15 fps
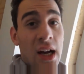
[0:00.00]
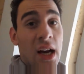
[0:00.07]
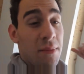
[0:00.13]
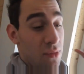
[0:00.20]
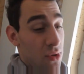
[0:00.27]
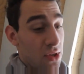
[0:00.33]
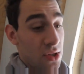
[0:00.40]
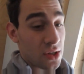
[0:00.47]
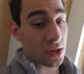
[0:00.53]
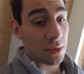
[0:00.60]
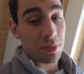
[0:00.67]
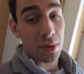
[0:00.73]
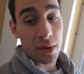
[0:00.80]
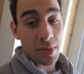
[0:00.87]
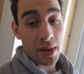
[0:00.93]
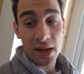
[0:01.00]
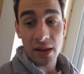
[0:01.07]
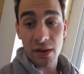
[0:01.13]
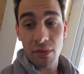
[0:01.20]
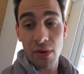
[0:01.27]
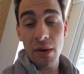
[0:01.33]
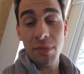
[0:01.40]
I'm just gonna put it back
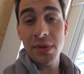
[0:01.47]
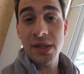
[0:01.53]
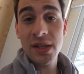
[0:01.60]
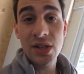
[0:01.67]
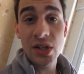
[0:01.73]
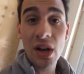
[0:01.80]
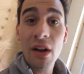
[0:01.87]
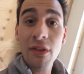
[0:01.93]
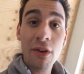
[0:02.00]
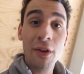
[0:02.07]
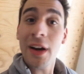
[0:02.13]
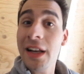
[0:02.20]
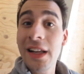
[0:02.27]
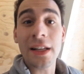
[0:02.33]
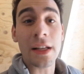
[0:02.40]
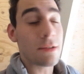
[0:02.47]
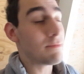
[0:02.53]
in the right position after I clean